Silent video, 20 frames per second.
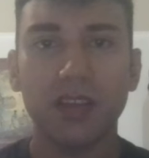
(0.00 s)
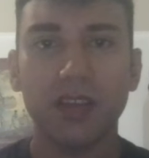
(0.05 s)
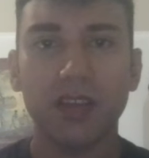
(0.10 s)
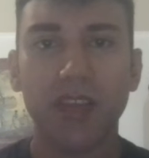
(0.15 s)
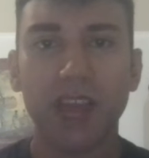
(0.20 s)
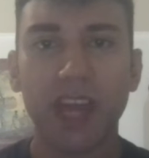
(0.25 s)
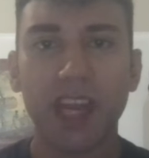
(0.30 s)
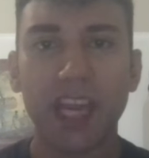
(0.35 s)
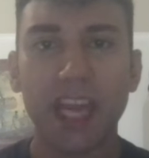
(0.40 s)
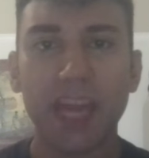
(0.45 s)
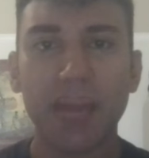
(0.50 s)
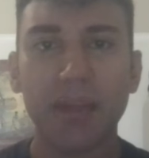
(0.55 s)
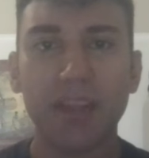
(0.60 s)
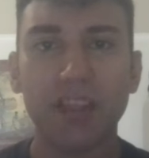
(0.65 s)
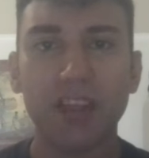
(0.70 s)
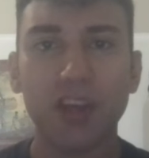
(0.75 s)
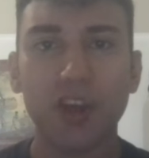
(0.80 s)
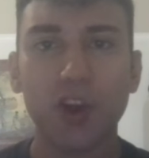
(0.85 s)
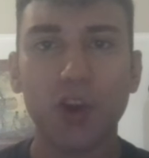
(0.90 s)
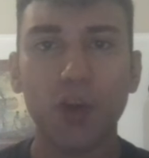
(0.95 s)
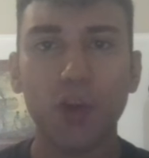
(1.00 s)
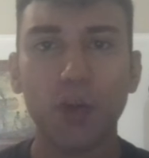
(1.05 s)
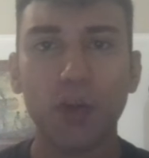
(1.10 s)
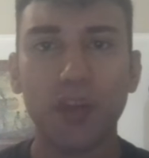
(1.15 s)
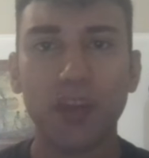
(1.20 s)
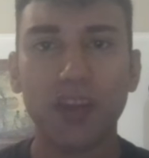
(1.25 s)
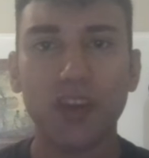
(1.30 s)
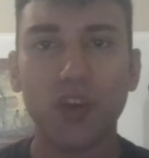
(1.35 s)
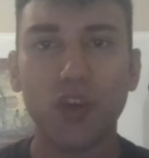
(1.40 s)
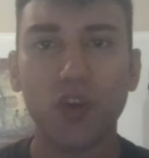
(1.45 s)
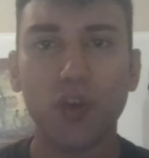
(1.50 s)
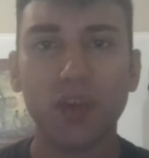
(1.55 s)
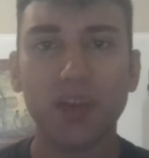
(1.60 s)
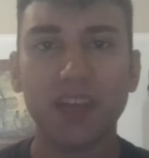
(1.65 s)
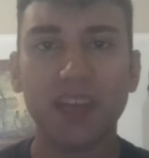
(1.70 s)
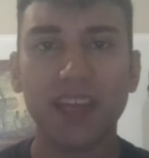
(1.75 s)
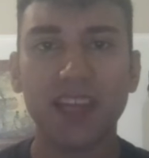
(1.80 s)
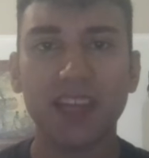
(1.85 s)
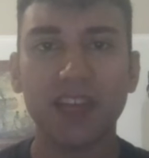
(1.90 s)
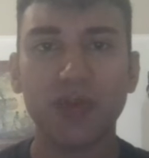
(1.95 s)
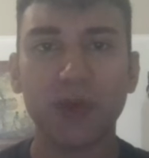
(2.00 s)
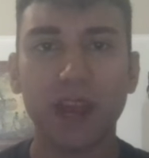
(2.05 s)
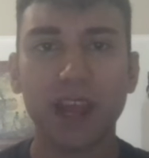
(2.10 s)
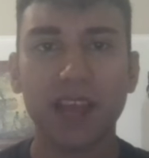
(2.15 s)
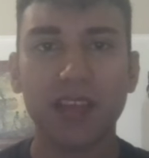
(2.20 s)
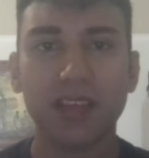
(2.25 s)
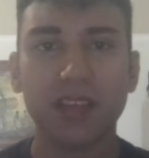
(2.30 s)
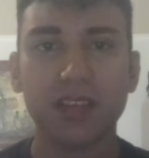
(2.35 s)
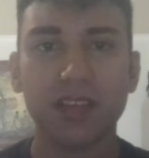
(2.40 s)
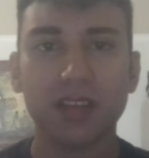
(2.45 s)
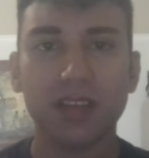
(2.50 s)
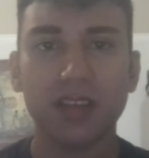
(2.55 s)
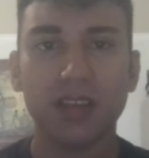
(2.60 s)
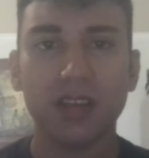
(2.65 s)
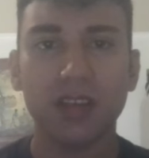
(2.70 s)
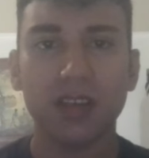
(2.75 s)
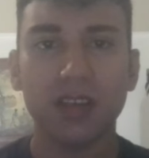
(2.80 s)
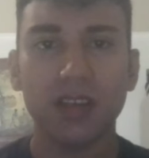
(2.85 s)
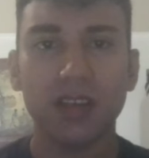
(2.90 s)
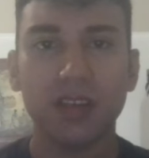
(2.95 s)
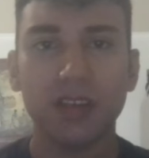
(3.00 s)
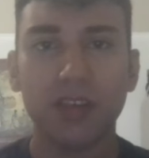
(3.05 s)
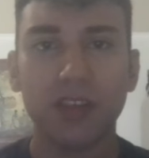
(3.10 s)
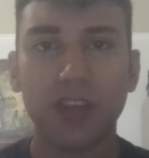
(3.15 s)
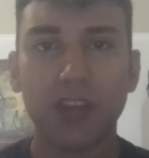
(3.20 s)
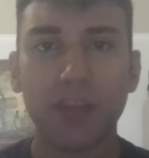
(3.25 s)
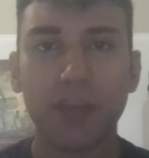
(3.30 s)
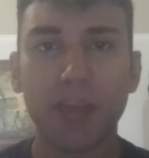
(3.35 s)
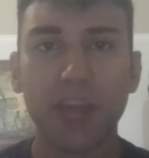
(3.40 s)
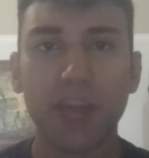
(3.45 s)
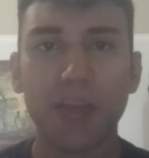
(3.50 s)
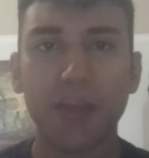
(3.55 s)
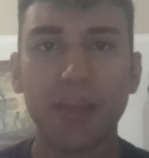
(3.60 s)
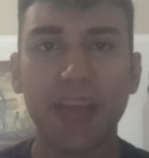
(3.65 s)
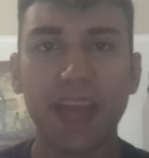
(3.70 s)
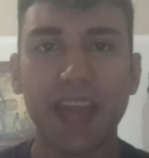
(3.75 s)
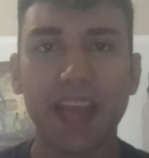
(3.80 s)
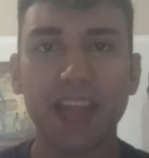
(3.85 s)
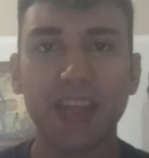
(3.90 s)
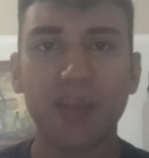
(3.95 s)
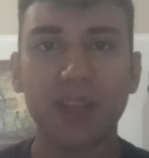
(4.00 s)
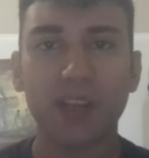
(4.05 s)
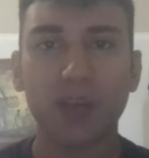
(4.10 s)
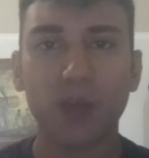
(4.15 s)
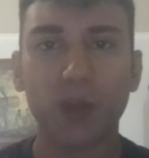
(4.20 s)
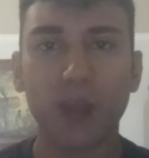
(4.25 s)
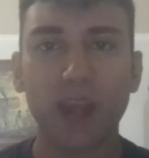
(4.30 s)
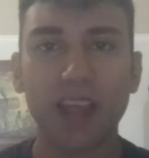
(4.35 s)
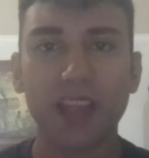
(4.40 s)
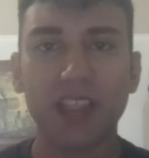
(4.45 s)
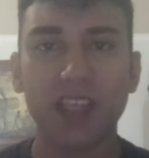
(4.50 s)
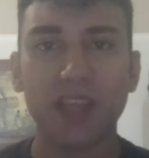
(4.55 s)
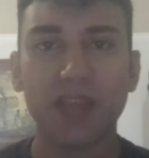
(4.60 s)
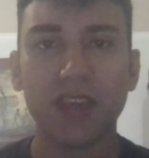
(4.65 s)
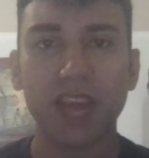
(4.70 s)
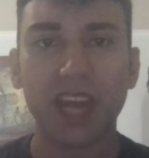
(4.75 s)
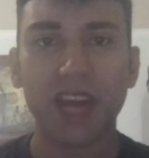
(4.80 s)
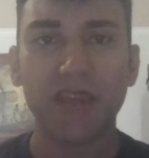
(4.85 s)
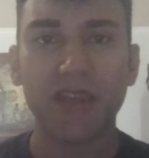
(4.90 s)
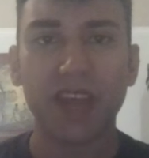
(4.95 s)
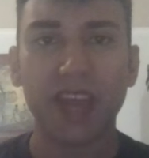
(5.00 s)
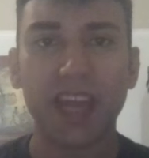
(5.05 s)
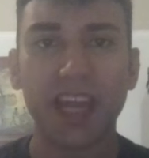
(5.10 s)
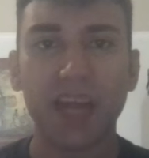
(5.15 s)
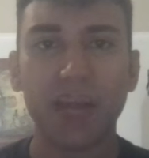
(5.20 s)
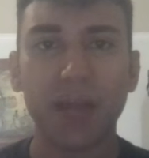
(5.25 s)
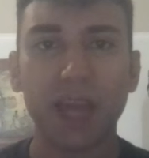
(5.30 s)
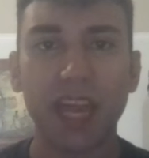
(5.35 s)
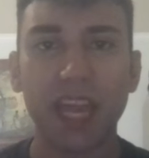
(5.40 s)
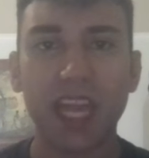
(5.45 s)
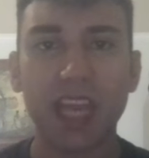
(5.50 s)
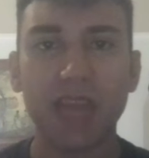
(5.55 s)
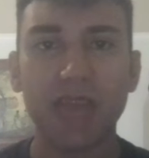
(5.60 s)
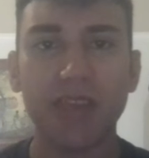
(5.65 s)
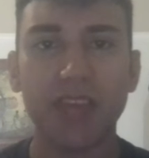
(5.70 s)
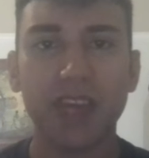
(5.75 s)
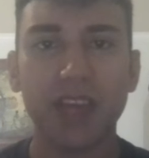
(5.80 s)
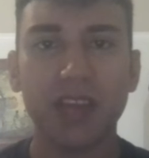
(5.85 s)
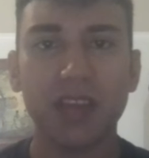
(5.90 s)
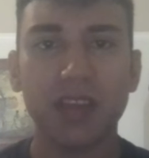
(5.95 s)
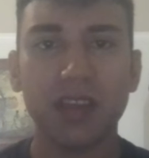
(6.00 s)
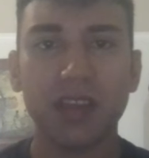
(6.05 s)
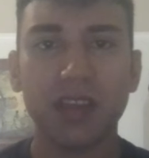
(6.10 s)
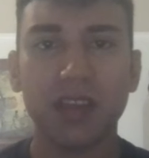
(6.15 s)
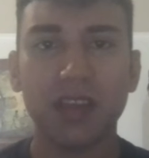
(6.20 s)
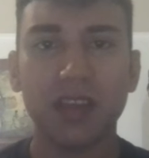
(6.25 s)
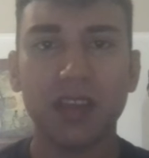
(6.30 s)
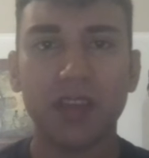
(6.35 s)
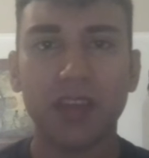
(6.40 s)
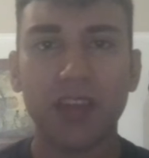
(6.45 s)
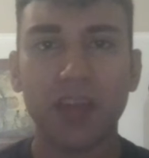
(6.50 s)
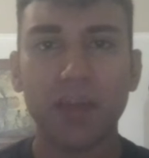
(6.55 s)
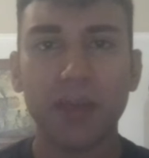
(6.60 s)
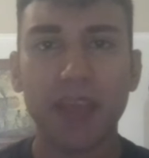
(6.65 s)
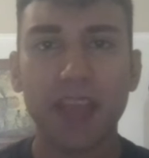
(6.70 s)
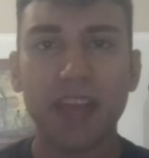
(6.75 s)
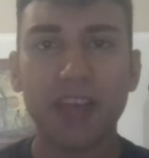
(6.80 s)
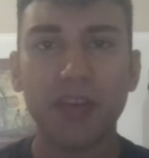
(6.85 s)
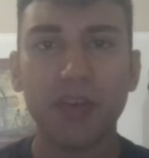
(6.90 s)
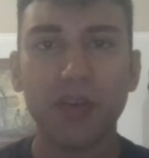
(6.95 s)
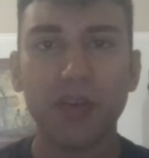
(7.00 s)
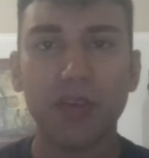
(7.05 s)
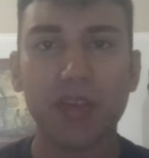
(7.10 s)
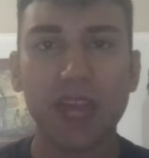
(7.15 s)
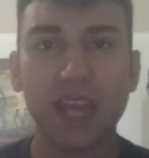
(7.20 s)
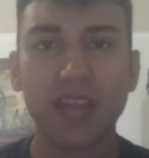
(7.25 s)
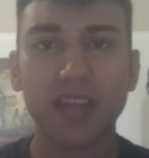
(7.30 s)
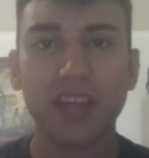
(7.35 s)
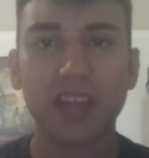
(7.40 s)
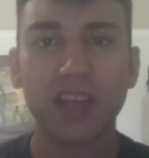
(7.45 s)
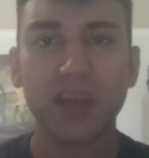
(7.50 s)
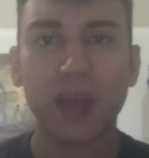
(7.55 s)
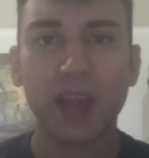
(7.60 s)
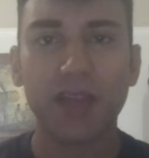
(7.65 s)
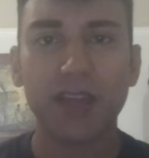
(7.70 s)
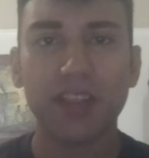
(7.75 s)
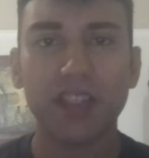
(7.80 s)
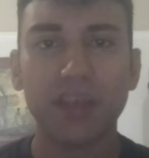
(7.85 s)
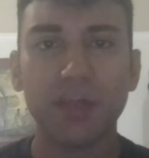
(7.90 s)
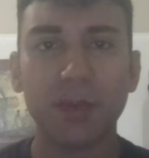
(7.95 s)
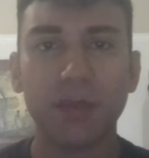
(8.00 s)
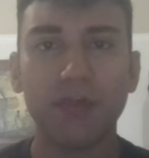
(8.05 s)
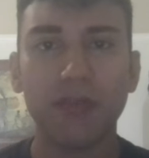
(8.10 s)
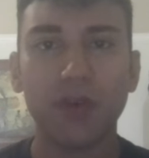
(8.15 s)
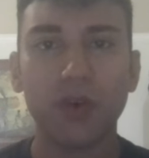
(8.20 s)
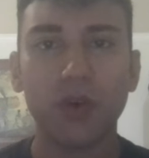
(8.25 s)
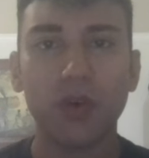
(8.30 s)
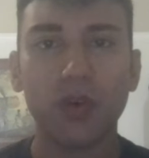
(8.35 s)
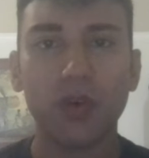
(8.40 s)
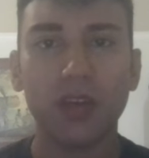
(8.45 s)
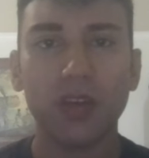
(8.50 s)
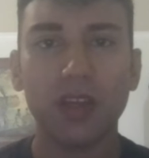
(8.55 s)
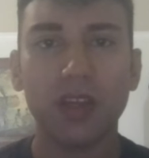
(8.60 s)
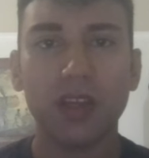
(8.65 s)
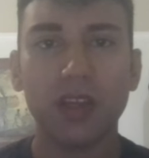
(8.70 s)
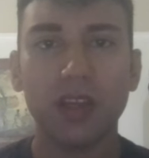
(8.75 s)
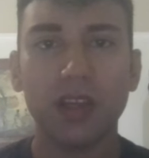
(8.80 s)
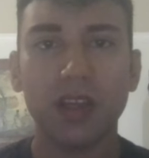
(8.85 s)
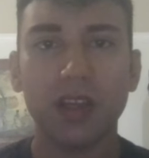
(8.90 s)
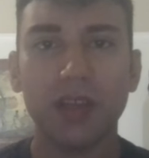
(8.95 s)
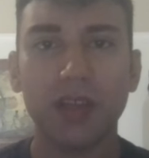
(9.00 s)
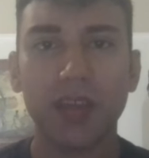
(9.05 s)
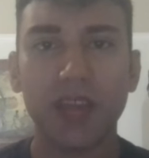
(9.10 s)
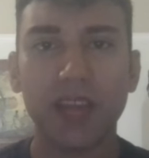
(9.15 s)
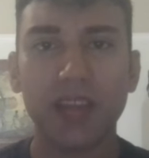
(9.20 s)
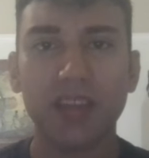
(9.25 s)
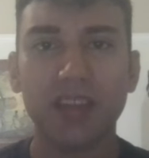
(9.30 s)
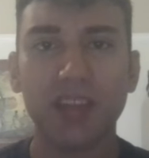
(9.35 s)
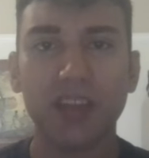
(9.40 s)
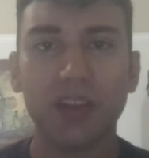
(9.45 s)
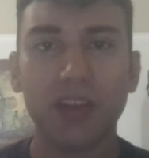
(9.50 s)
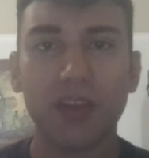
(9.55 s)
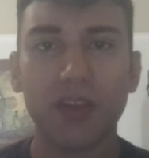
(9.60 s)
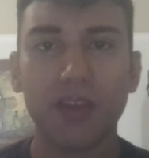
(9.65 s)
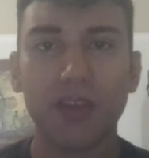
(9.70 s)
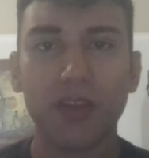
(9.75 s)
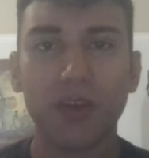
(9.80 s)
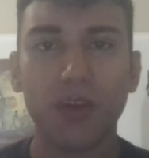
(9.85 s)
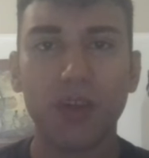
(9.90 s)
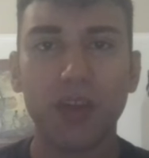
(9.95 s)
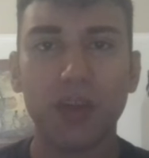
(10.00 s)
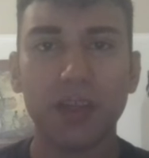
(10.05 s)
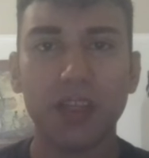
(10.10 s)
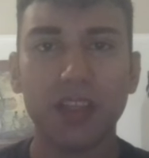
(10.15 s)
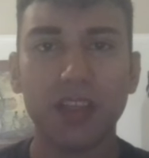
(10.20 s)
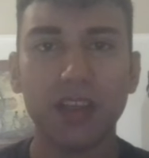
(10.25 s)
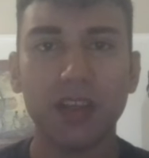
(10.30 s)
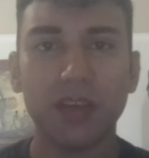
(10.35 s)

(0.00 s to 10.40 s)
They're unable to cope with normal daily stress, so they may react with aggressive and violent behavior. They may do things that you haven't seen before, things that you never thought they would